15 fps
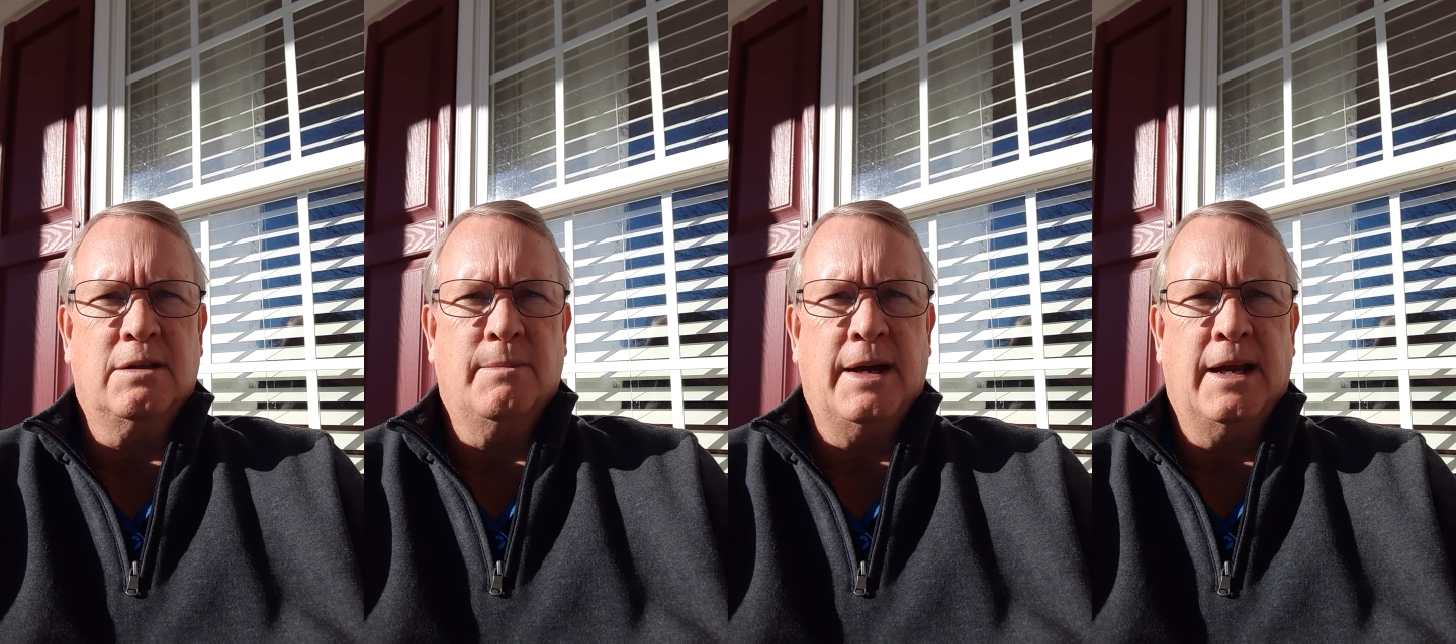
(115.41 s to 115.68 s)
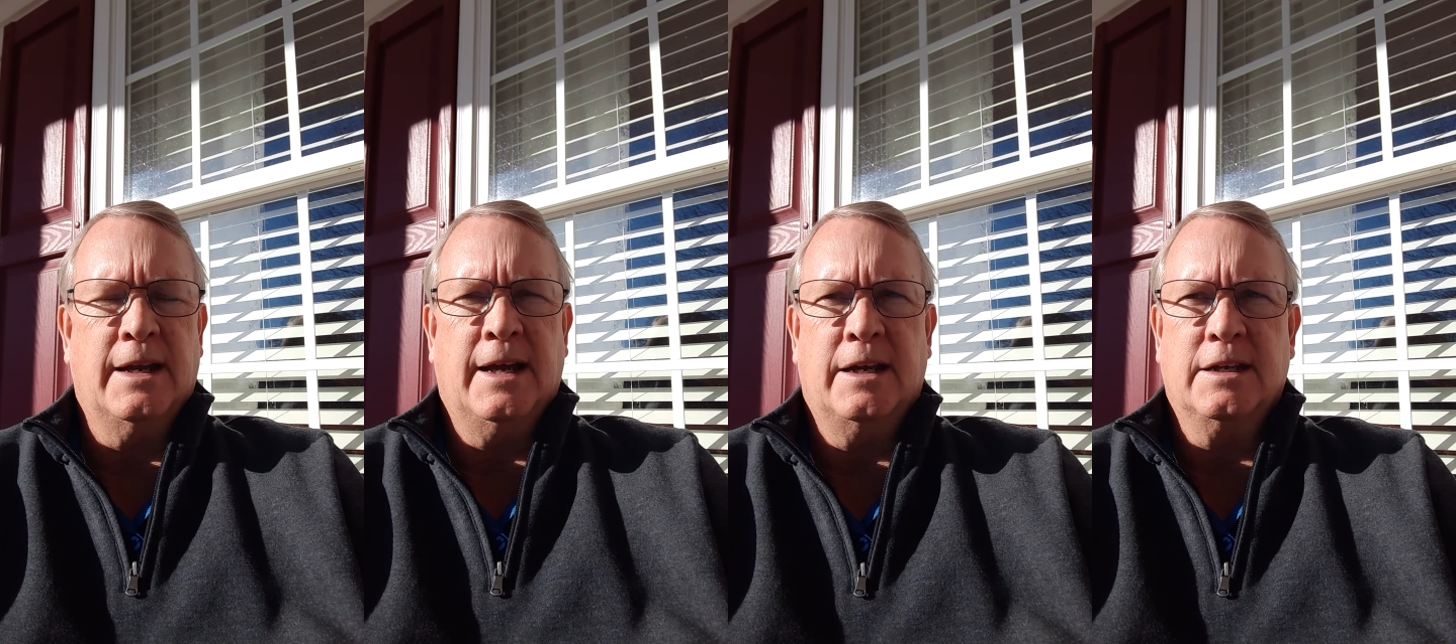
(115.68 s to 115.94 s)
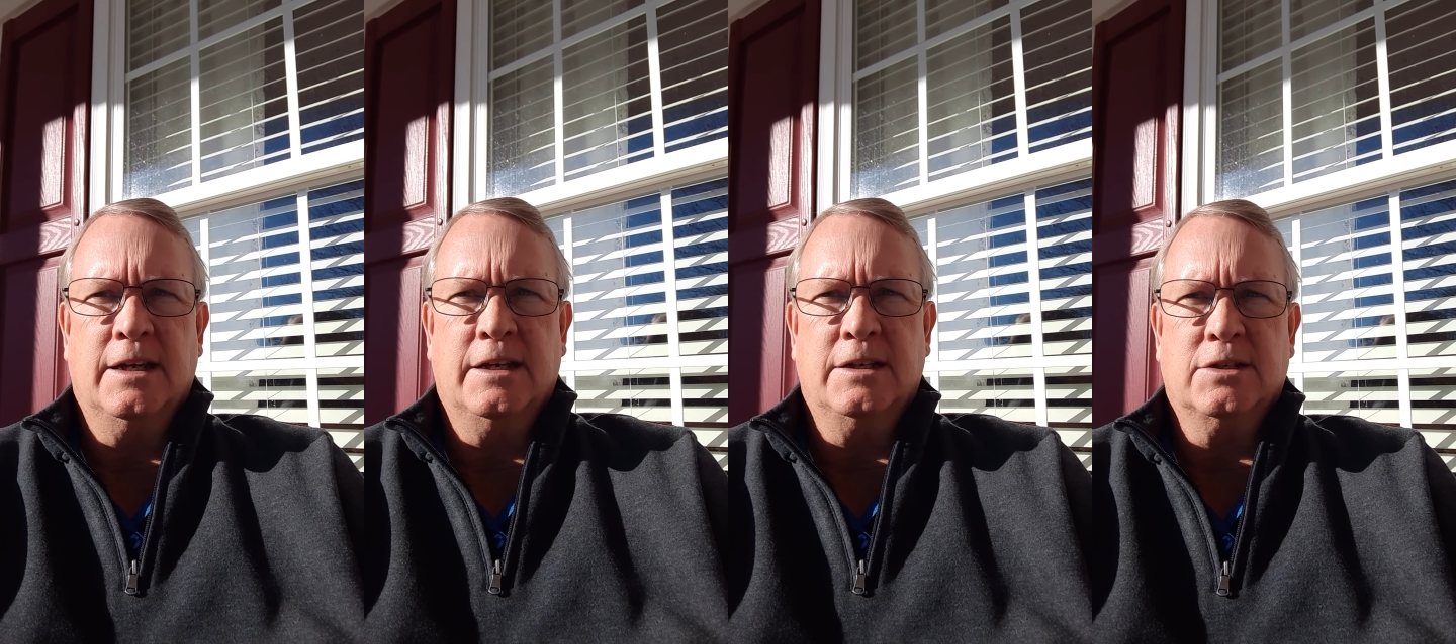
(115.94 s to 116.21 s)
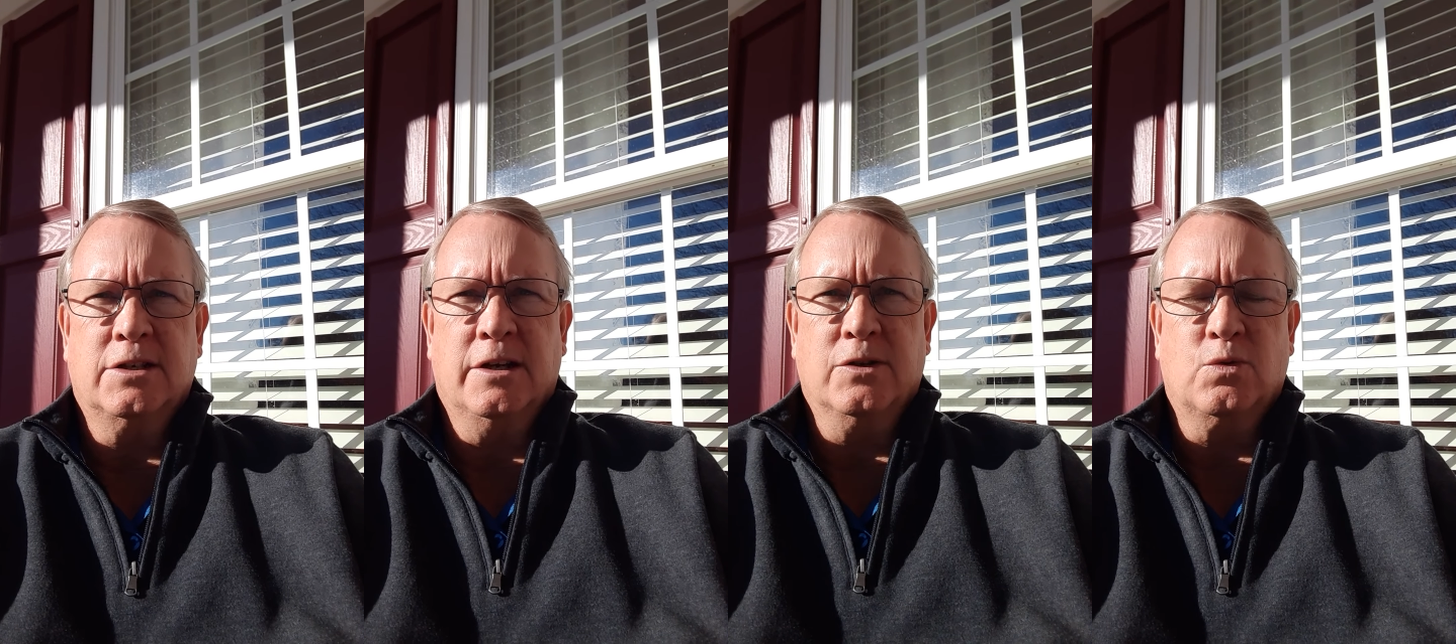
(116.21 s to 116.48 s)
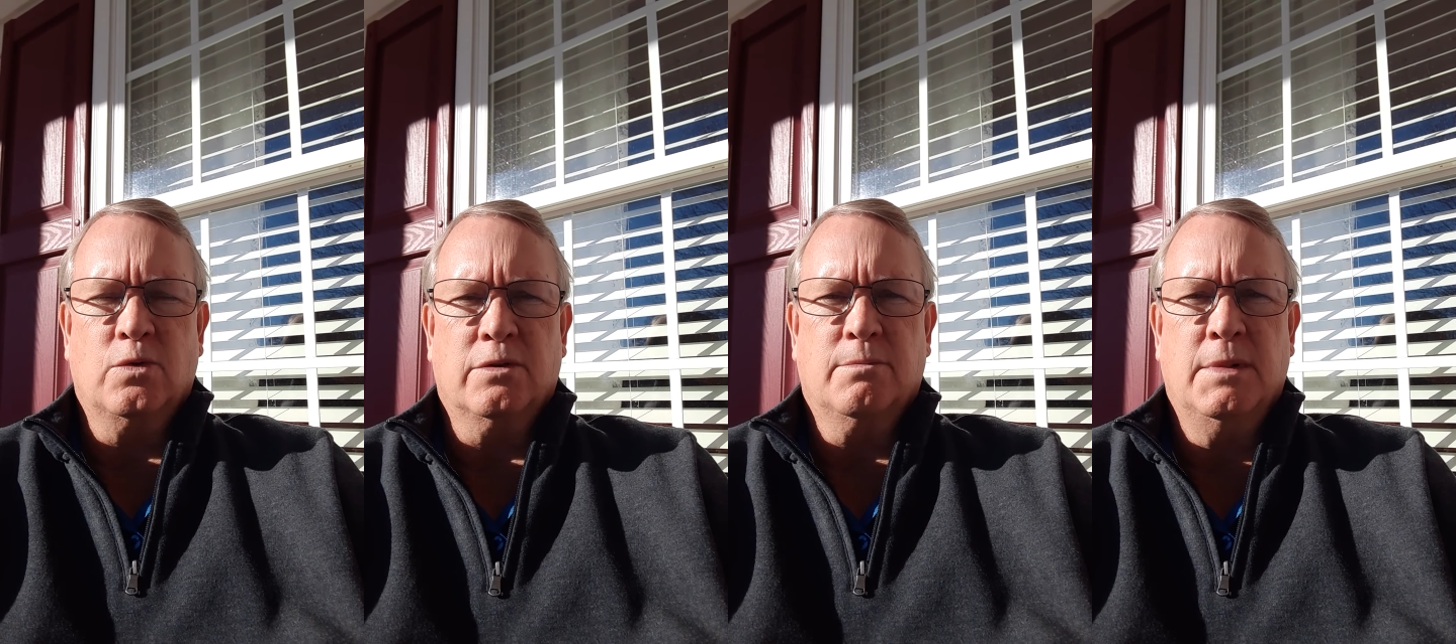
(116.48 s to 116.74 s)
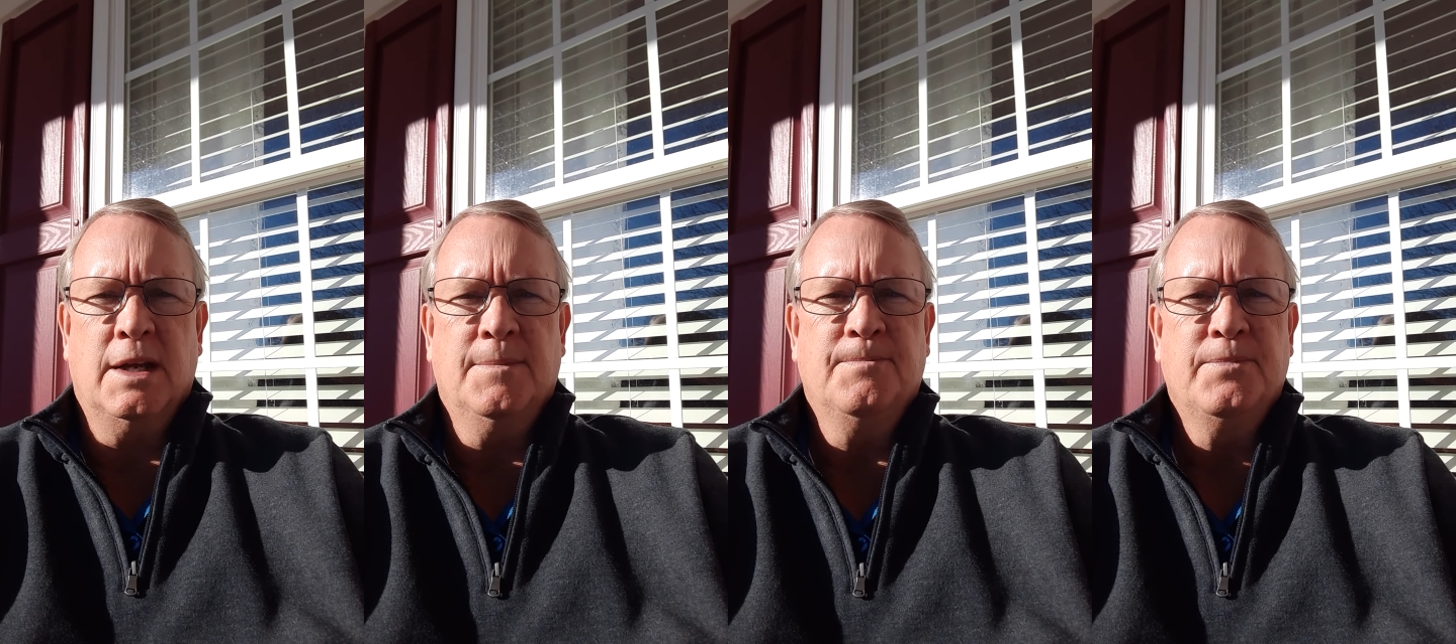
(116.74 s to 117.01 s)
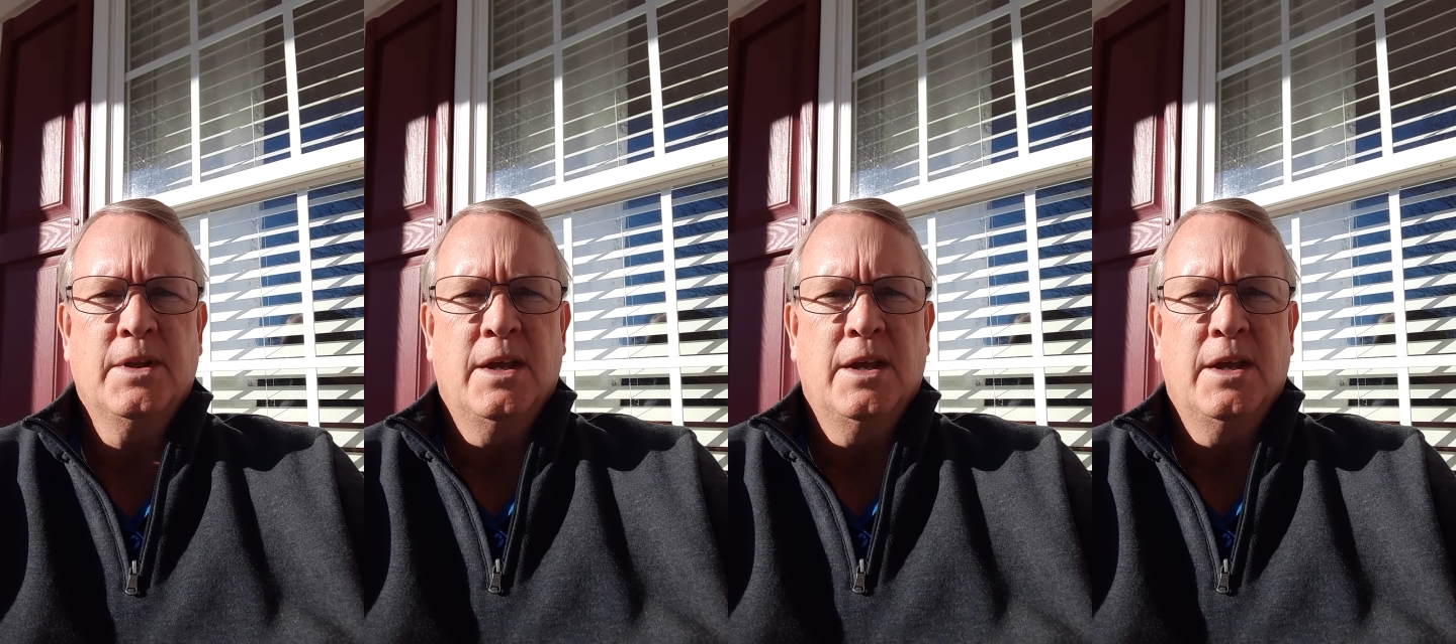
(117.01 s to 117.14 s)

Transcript: about how to get in touch with me